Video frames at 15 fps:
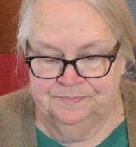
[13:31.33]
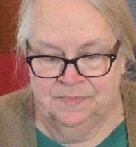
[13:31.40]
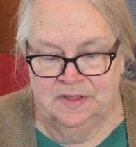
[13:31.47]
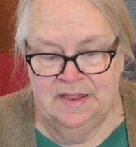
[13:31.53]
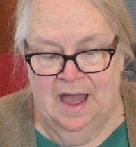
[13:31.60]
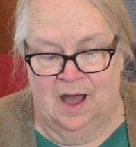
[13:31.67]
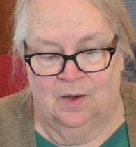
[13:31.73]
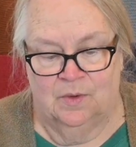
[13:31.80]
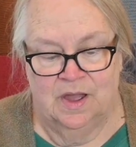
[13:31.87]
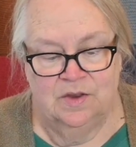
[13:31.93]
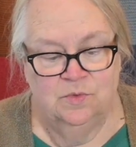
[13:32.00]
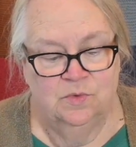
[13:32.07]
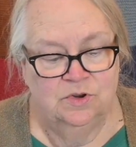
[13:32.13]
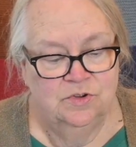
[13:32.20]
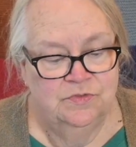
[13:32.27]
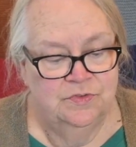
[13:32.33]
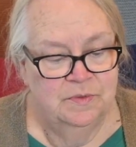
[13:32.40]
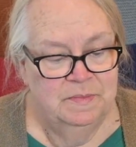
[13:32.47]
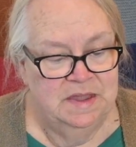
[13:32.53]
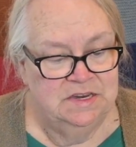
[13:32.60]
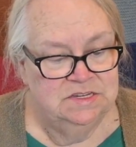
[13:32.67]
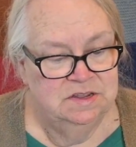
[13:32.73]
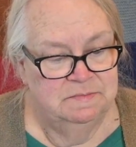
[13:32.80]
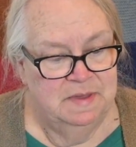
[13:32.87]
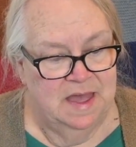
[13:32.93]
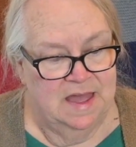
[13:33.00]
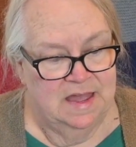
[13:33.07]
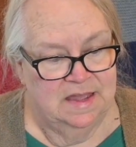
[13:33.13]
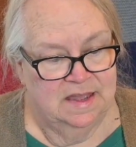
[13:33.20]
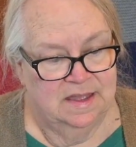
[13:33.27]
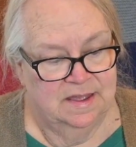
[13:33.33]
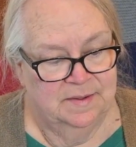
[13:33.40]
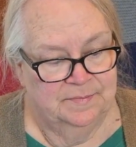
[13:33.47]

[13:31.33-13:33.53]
Now, in order for me to make,